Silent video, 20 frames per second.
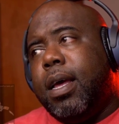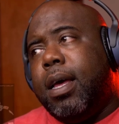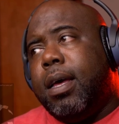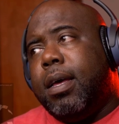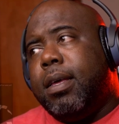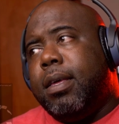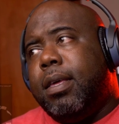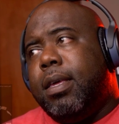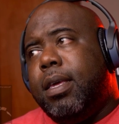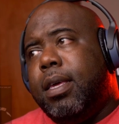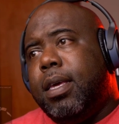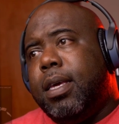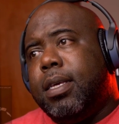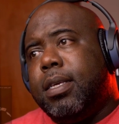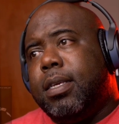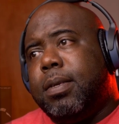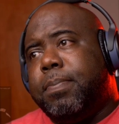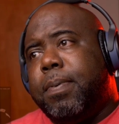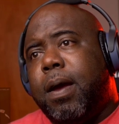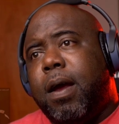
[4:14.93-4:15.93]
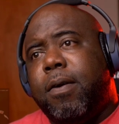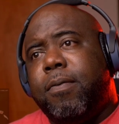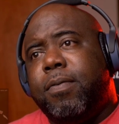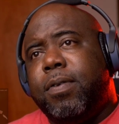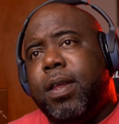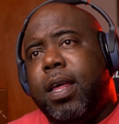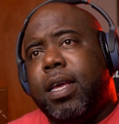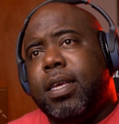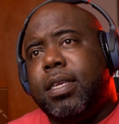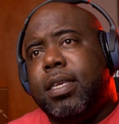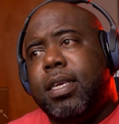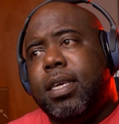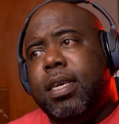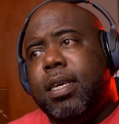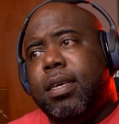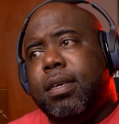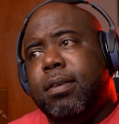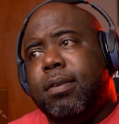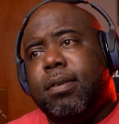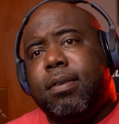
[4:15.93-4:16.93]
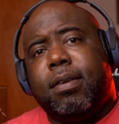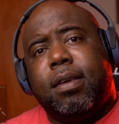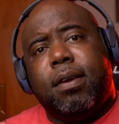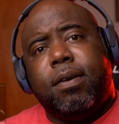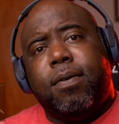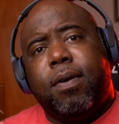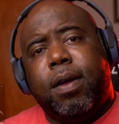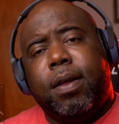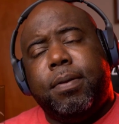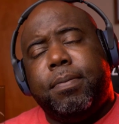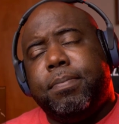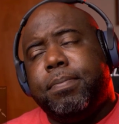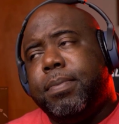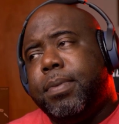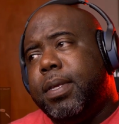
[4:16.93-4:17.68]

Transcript: He is as powerful as he is, right?